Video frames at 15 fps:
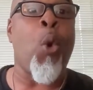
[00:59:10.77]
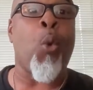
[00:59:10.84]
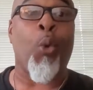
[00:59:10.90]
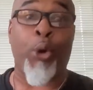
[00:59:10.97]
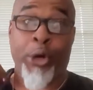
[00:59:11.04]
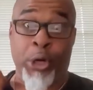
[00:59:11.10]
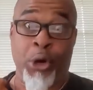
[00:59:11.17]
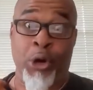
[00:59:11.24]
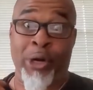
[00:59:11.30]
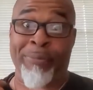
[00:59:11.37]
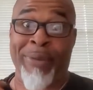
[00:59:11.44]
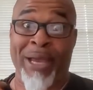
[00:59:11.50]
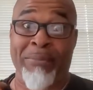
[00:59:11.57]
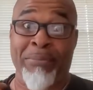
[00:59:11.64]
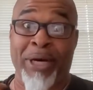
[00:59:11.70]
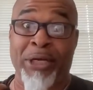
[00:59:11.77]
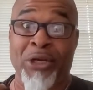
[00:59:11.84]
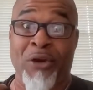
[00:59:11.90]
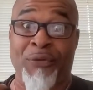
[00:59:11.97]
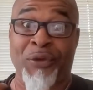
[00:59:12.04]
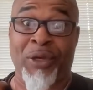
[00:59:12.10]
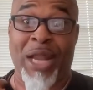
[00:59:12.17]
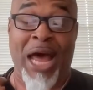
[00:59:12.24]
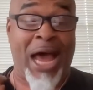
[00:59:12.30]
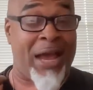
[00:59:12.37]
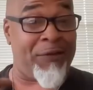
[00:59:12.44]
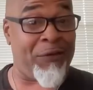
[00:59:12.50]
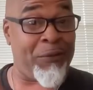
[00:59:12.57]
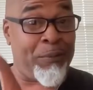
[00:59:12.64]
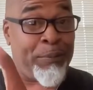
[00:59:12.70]
we're going to make money off your
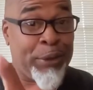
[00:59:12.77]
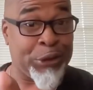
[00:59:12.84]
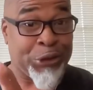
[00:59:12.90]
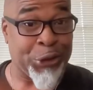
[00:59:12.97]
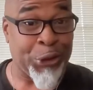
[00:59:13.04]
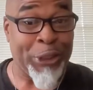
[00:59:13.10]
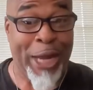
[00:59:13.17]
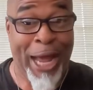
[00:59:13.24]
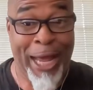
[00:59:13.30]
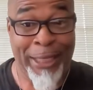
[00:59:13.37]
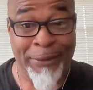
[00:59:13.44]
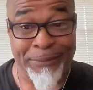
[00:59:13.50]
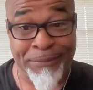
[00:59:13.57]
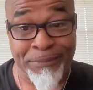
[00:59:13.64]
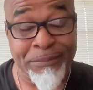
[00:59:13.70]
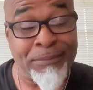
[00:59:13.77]
life, but you're not.